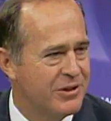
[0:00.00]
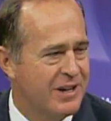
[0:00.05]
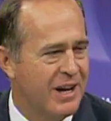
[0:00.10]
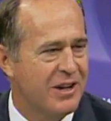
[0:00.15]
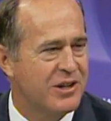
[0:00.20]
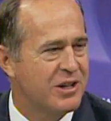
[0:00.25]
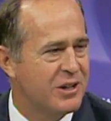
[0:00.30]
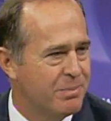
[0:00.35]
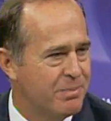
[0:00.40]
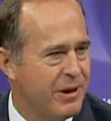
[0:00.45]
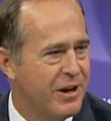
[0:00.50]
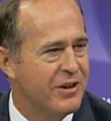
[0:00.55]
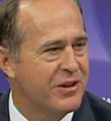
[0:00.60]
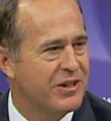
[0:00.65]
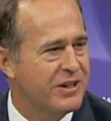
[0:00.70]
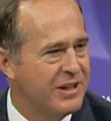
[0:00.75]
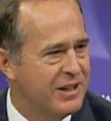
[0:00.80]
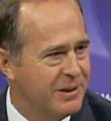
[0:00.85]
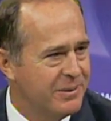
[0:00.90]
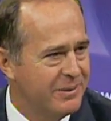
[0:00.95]
not just
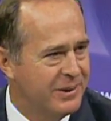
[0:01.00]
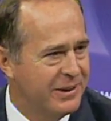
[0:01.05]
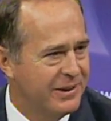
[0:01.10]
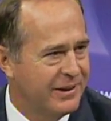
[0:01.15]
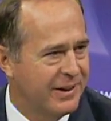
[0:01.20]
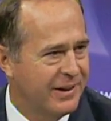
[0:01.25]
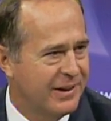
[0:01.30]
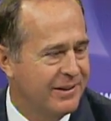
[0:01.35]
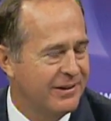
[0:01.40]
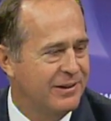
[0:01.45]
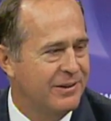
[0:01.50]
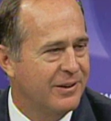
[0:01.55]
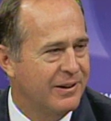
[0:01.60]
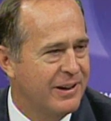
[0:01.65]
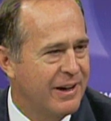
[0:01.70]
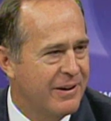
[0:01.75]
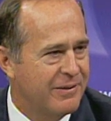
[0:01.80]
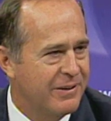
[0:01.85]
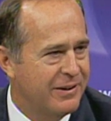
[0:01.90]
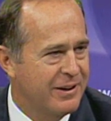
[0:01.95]
parents, need to be
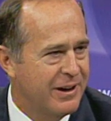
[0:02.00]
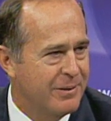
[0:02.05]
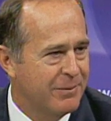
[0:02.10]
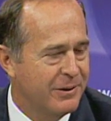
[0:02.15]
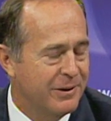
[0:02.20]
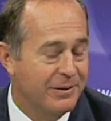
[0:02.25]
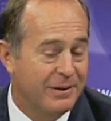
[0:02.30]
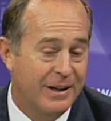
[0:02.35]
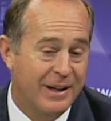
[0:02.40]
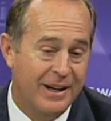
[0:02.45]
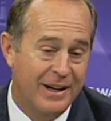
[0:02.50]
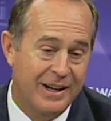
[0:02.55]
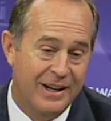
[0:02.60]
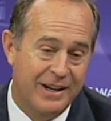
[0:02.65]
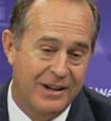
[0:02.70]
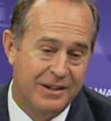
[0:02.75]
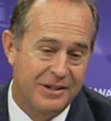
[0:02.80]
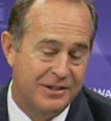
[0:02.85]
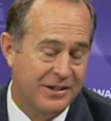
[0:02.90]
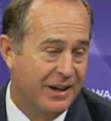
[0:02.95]
looking after the neighborhood.
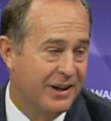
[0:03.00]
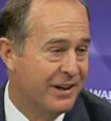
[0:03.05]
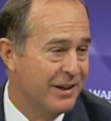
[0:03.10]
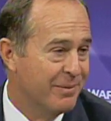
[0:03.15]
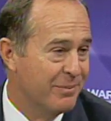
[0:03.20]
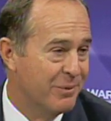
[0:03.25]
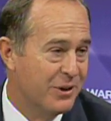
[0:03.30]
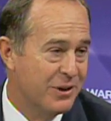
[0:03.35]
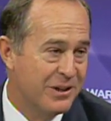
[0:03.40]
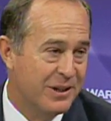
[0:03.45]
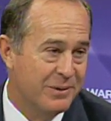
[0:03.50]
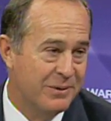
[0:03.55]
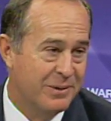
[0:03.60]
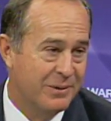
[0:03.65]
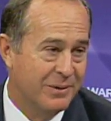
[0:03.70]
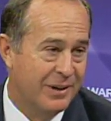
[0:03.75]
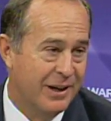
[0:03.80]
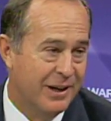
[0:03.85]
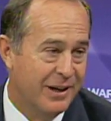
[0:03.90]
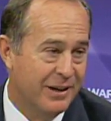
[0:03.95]
Second, emergency
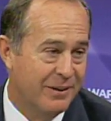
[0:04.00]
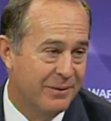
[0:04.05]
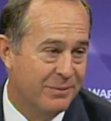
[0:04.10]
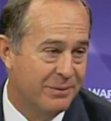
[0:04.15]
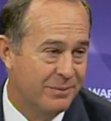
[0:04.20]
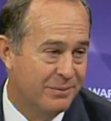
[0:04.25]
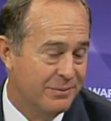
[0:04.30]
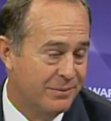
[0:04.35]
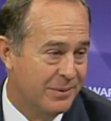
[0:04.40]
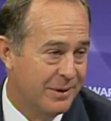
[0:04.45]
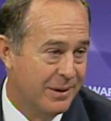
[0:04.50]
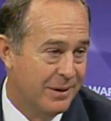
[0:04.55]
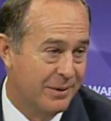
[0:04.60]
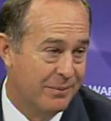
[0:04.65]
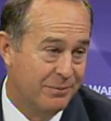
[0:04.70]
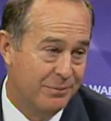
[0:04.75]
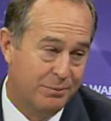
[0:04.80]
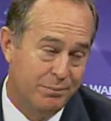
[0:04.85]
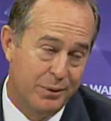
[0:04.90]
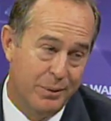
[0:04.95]

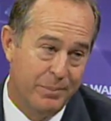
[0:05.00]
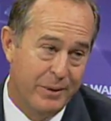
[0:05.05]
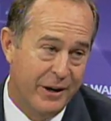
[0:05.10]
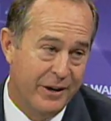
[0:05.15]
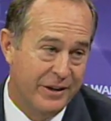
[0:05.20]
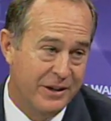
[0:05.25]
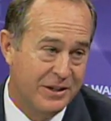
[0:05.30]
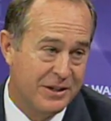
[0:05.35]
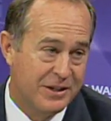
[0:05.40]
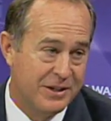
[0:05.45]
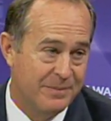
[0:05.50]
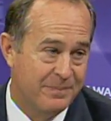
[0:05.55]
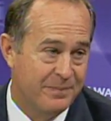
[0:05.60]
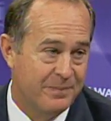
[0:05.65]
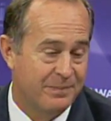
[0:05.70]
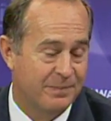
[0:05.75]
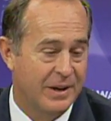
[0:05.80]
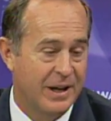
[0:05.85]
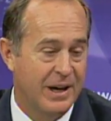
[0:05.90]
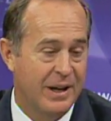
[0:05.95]
preparedness.
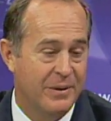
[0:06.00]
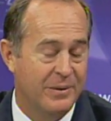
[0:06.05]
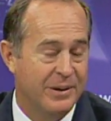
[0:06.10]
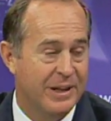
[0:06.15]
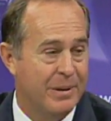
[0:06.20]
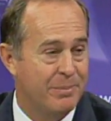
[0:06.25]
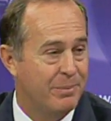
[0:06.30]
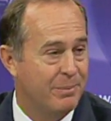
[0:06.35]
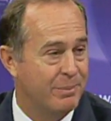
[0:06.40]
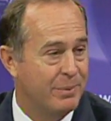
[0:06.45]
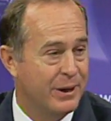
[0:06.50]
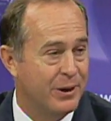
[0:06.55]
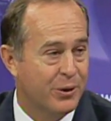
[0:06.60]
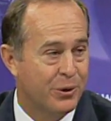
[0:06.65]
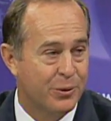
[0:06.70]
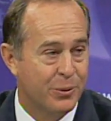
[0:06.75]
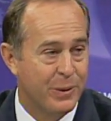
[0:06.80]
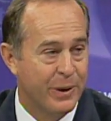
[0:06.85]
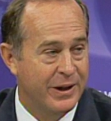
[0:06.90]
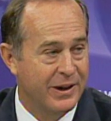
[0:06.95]
When that big
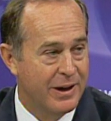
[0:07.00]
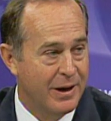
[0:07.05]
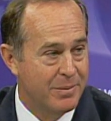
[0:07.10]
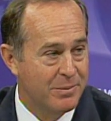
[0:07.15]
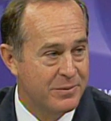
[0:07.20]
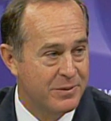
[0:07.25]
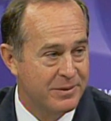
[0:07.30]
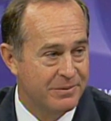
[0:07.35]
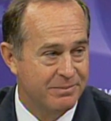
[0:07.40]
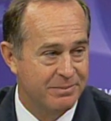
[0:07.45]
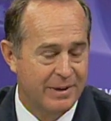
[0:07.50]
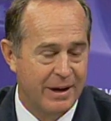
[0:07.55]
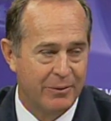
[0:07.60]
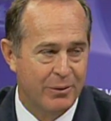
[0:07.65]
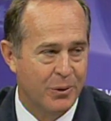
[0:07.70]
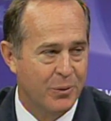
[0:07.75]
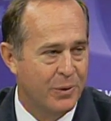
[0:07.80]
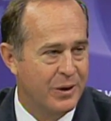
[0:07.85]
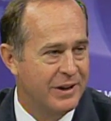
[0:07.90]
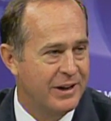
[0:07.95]
earthquake comes and
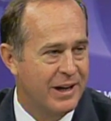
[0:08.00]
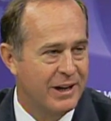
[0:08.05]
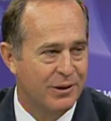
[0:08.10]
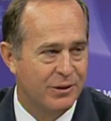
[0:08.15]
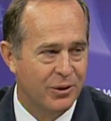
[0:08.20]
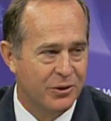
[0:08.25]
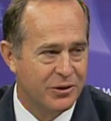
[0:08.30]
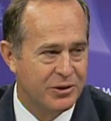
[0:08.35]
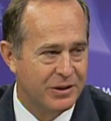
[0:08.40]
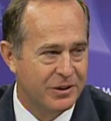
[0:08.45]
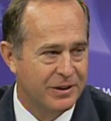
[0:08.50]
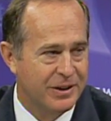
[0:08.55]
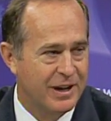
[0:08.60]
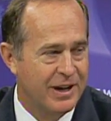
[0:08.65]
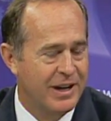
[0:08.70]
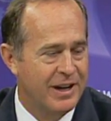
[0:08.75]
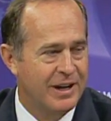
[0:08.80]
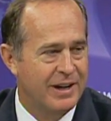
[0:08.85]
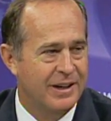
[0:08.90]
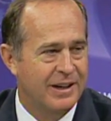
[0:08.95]
we're one day closer,
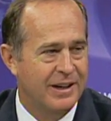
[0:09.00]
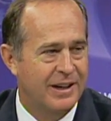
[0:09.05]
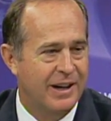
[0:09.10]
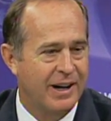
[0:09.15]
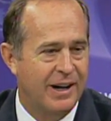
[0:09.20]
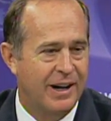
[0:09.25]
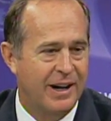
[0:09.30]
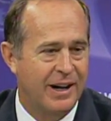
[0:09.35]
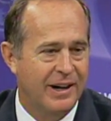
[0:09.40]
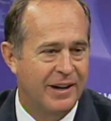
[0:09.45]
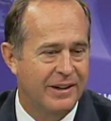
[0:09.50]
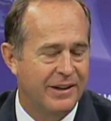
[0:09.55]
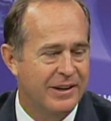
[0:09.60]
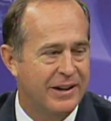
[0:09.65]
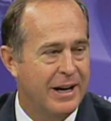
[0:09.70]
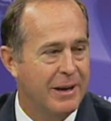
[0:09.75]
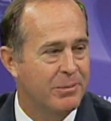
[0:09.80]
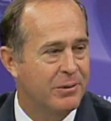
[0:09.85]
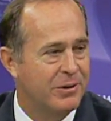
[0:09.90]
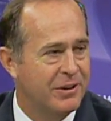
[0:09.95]
the
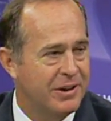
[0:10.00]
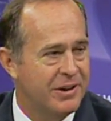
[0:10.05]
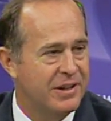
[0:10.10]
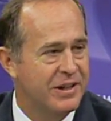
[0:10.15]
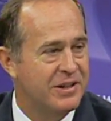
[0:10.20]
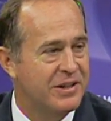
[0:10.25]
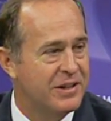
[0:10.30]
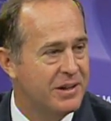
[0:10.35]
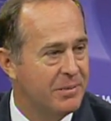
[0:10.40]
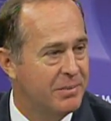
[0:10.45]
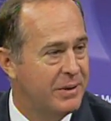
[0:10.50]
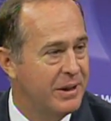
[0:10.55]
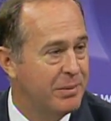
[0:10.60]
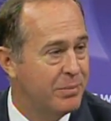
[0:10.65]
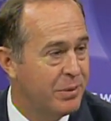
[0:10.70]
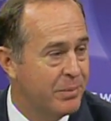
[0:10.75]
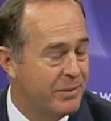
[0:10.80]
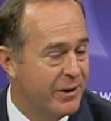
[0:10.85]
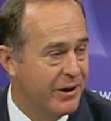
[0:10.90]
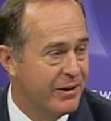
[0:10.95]
neighborhood needs to be
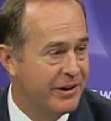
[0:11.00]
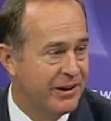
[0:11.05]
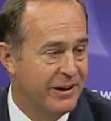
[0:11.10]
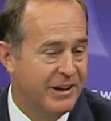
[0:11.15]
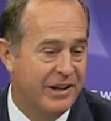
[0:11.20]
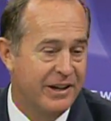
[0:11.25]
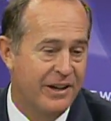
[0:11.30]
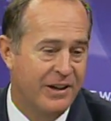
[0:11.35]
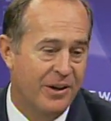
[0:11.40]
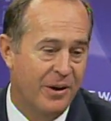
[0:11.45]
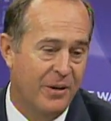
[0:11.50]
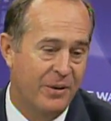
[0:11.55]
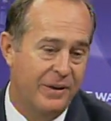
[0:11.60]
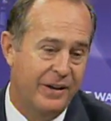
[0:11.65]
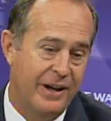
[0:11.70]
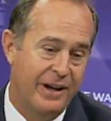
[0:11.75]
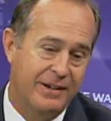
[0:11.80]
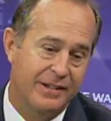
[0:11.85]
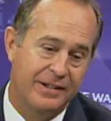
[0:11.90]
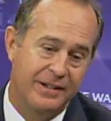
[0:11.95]
prepared. You need to know
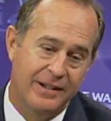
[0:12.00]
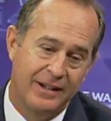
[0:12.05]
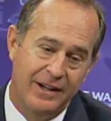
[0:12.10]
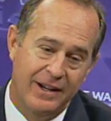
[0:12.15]
that